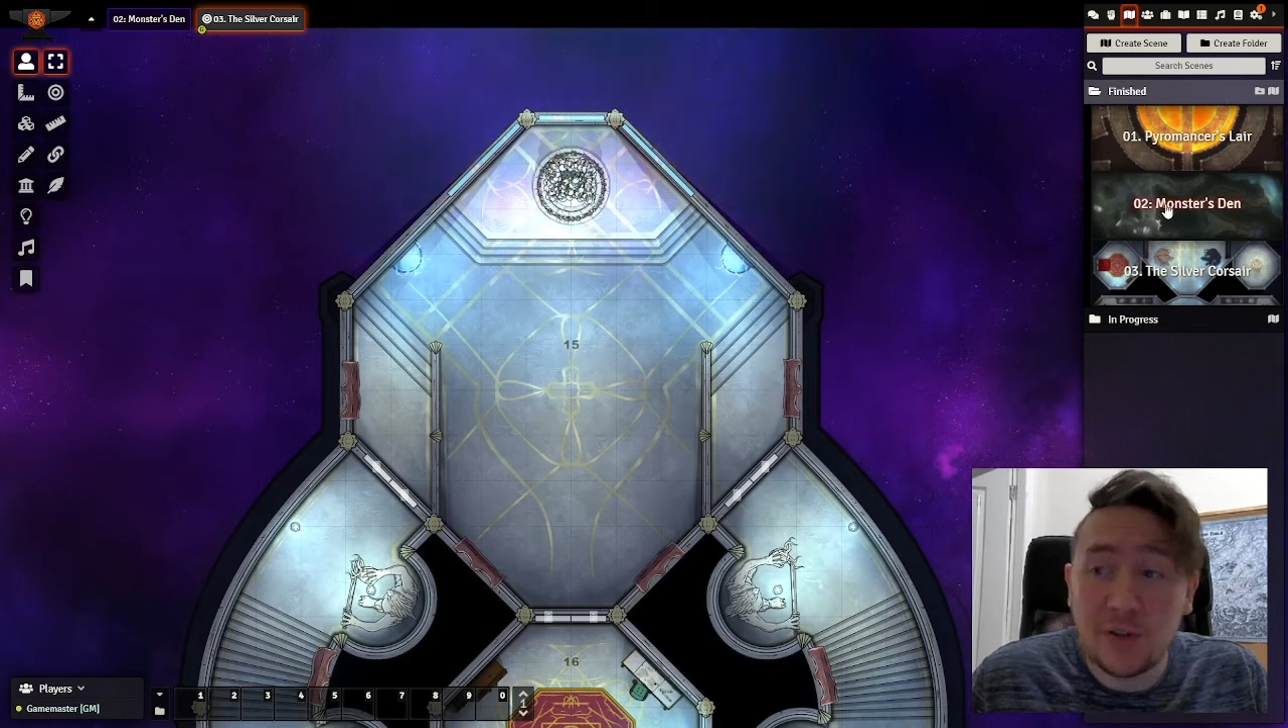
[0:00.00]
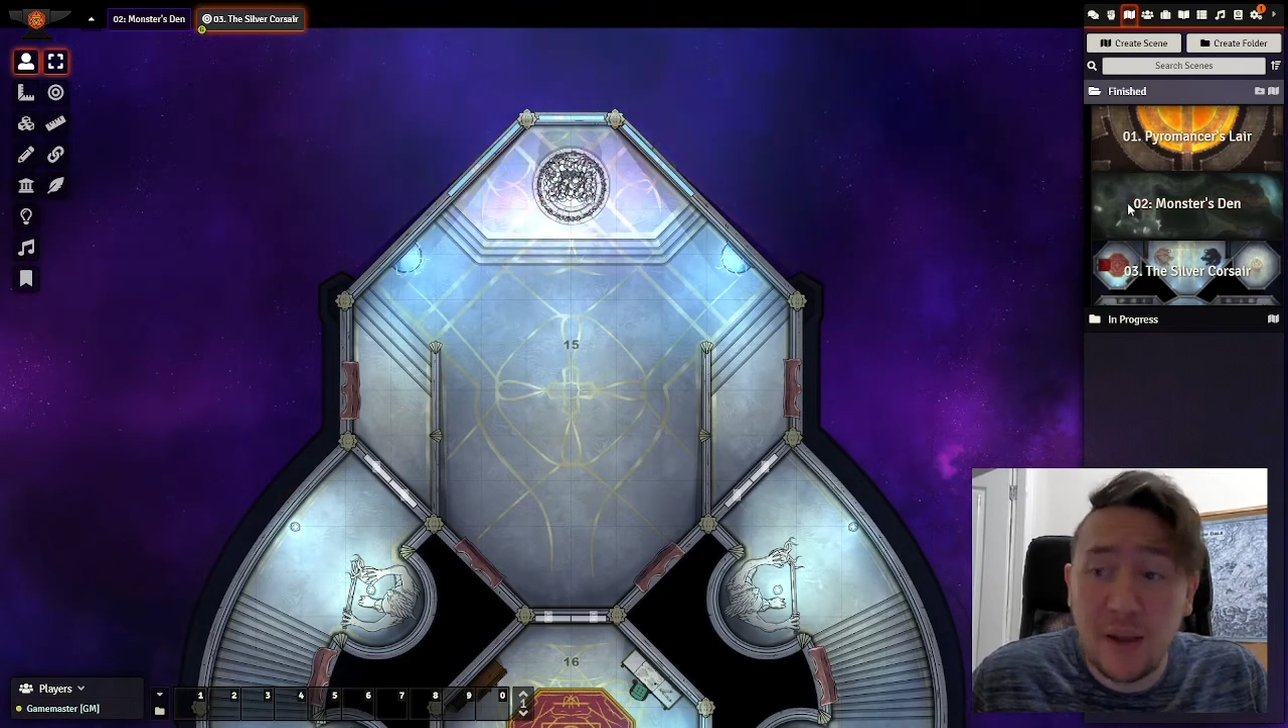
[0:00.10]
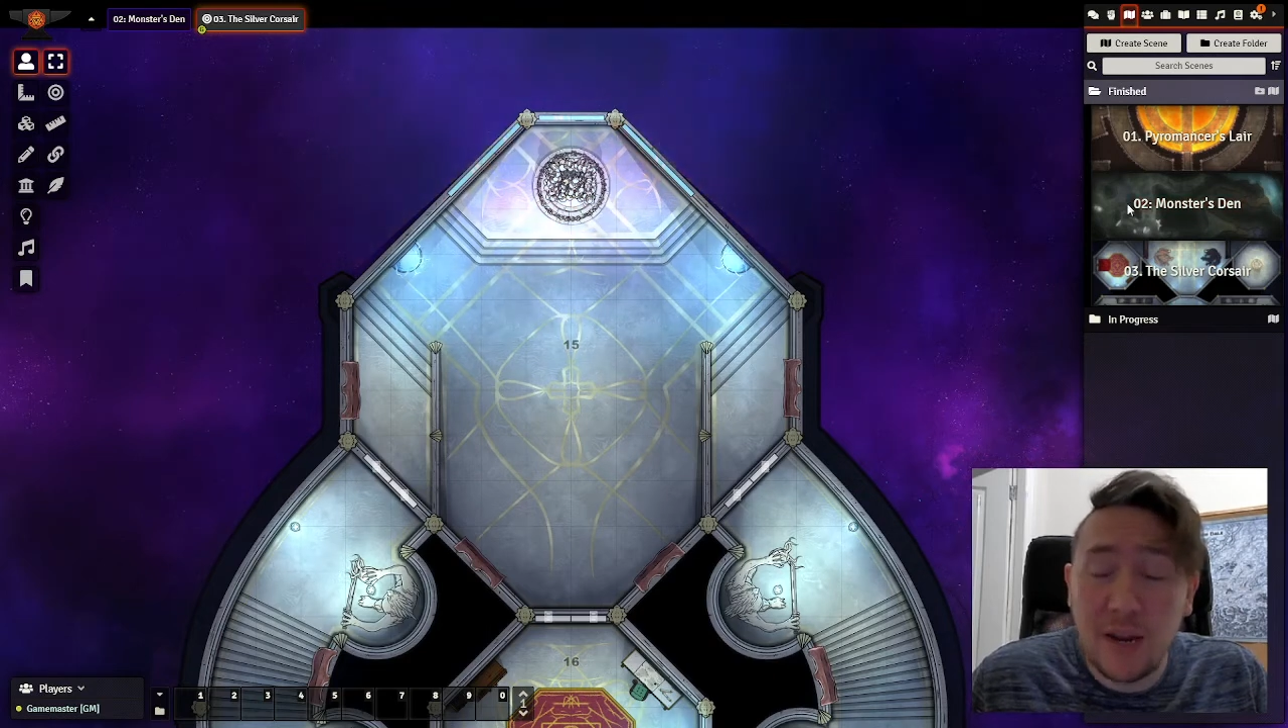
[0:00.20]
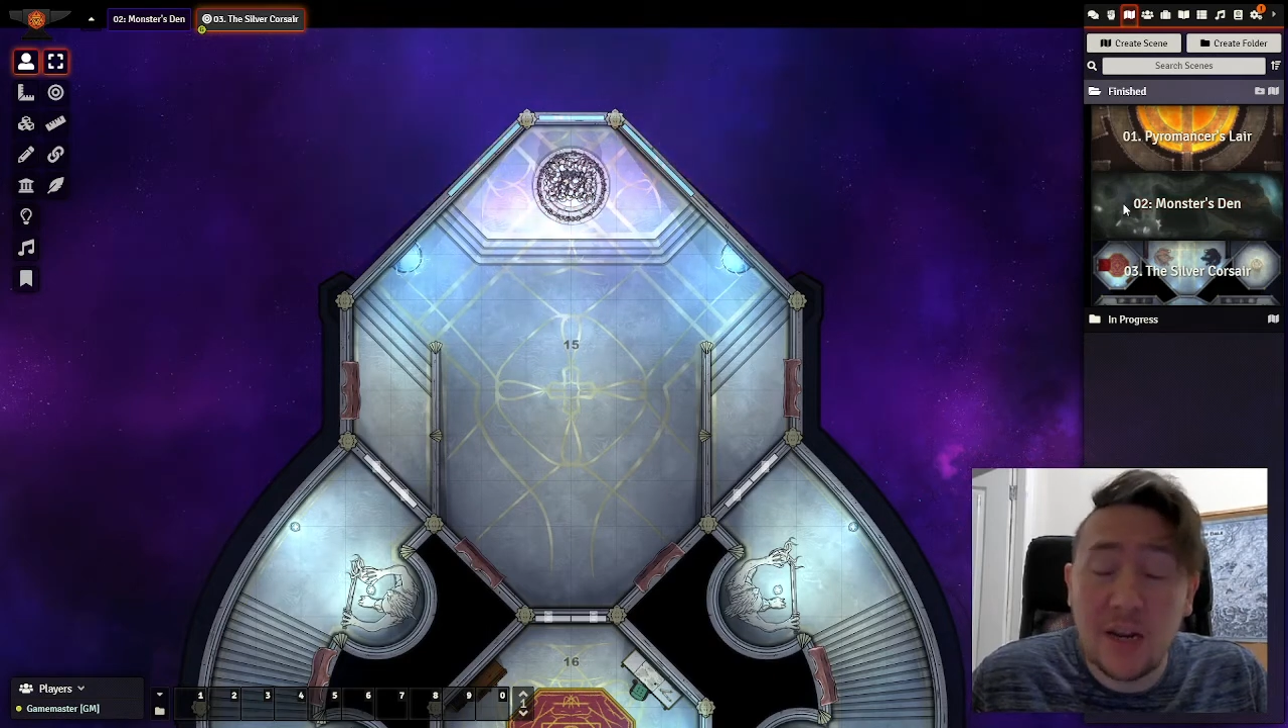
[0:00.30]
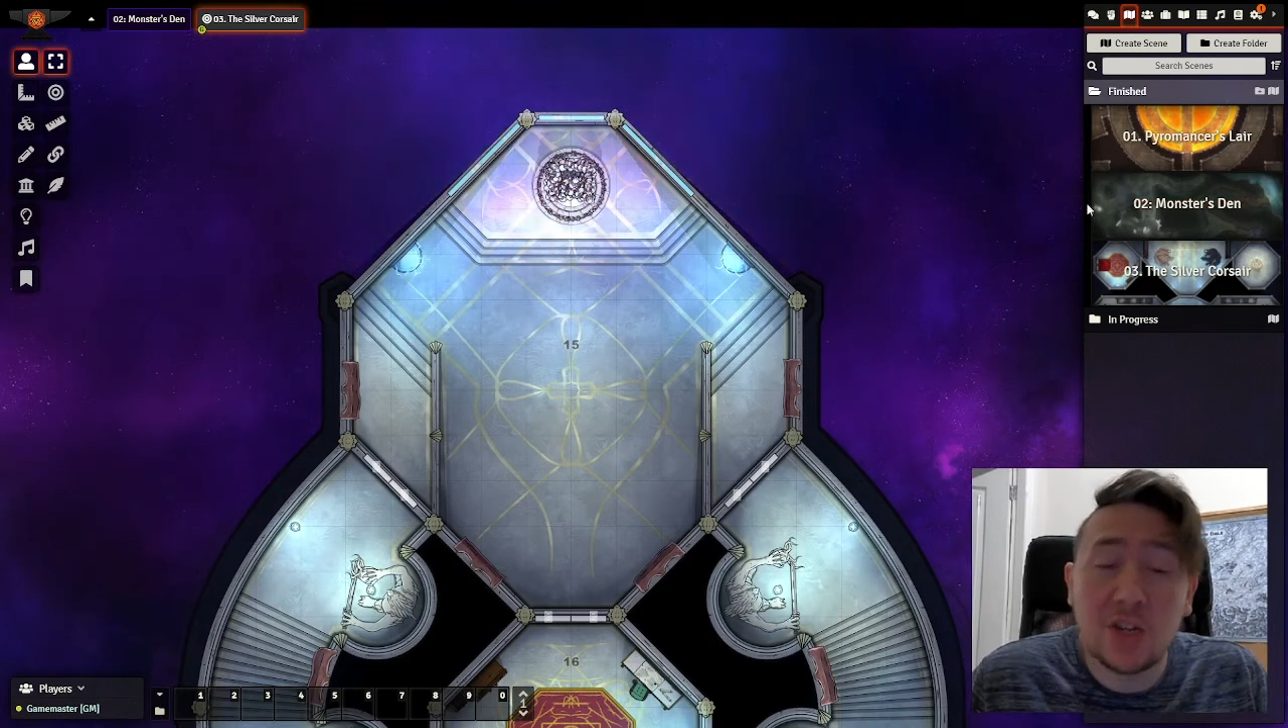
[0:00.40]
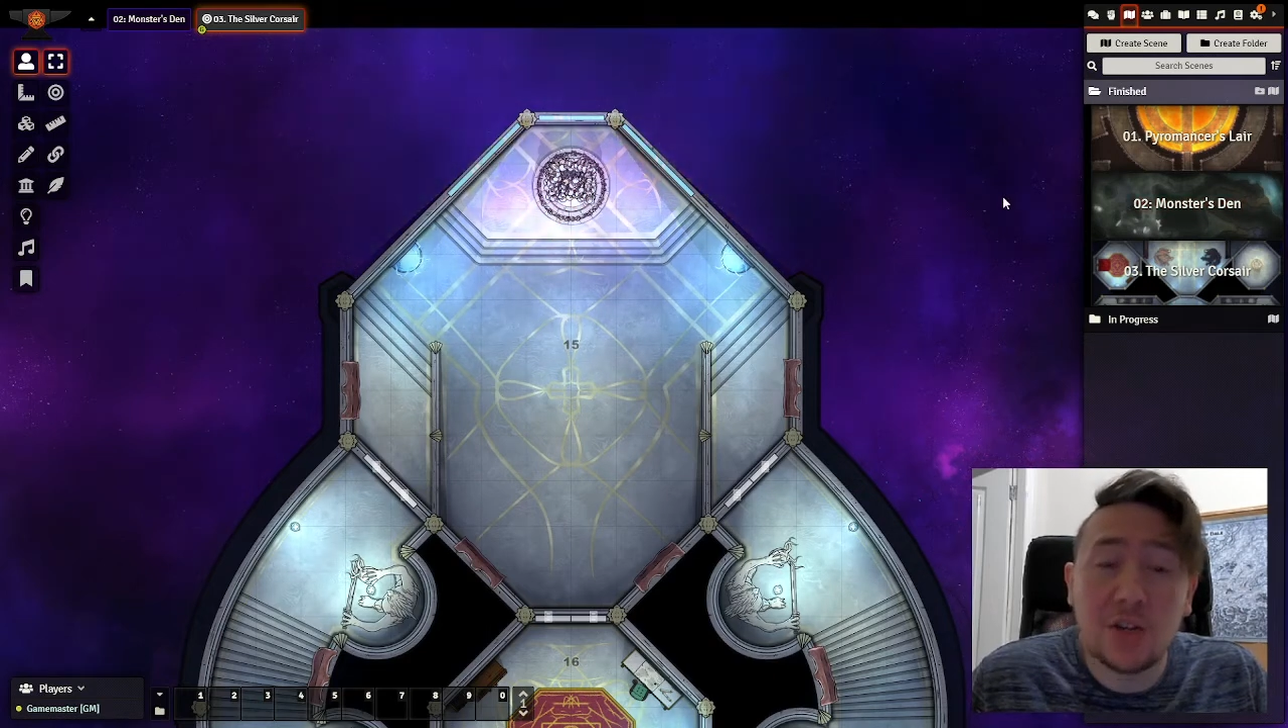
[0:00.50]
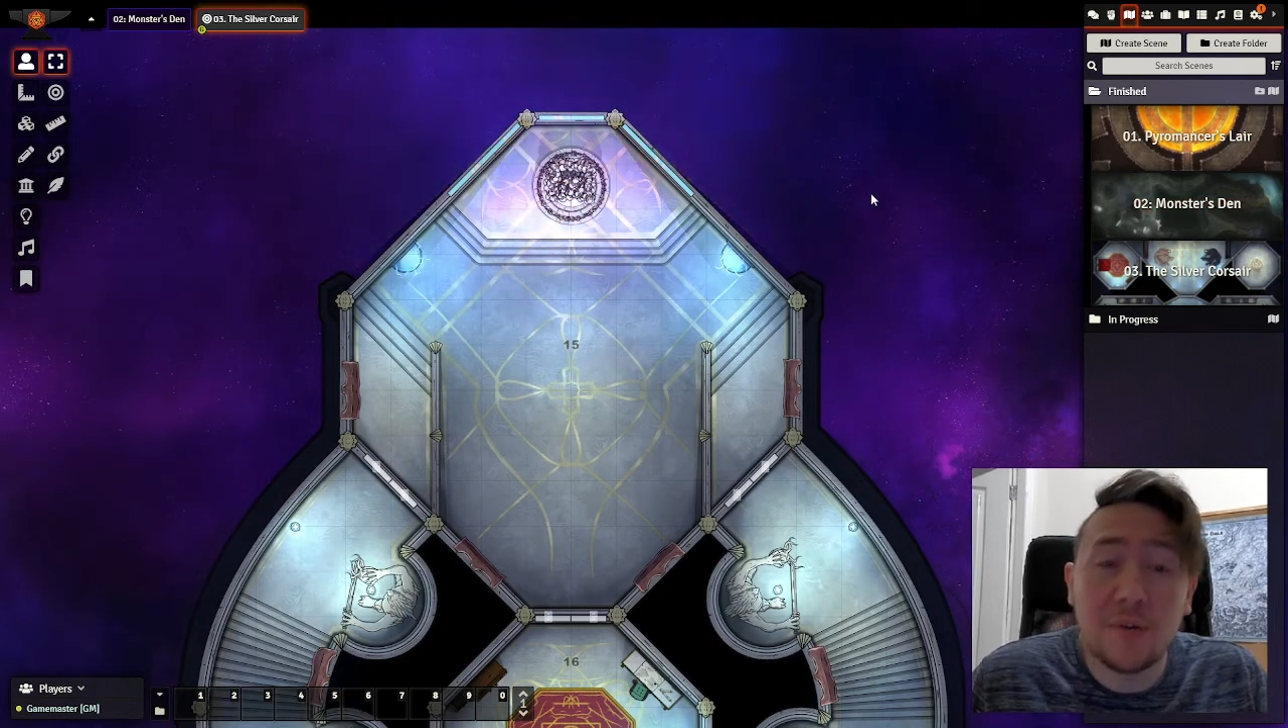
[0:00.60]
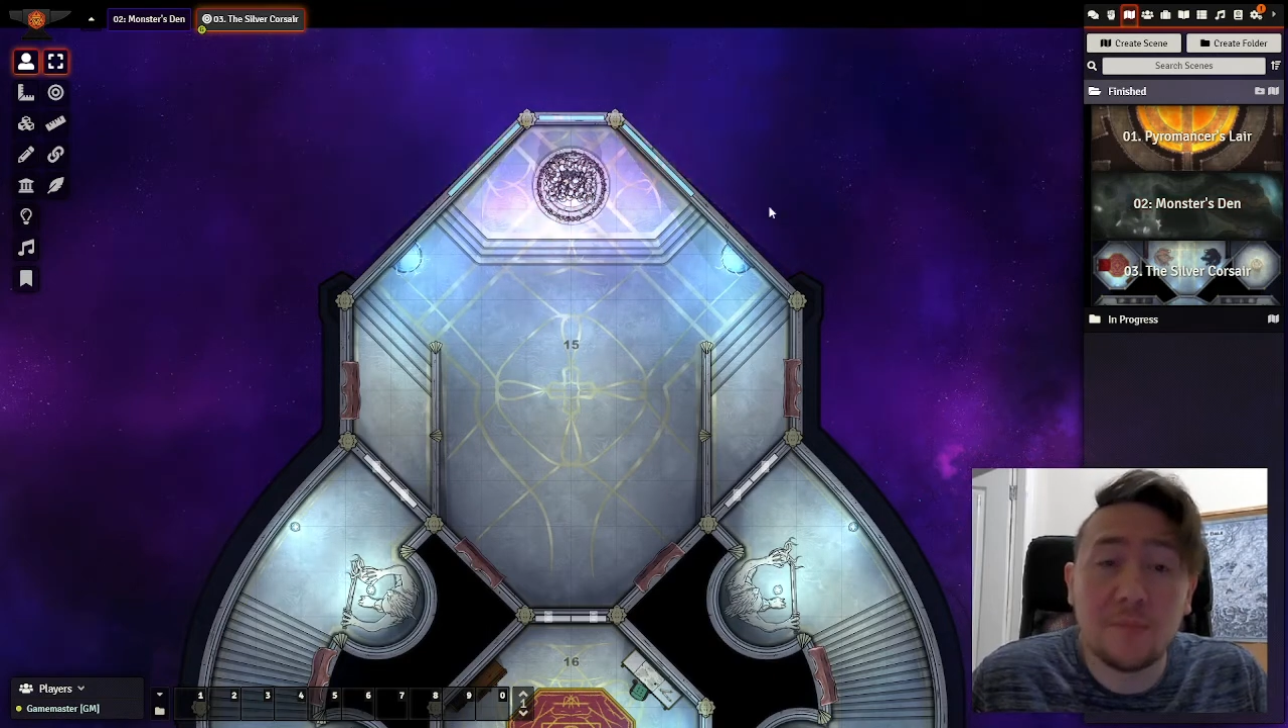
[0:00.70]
Mage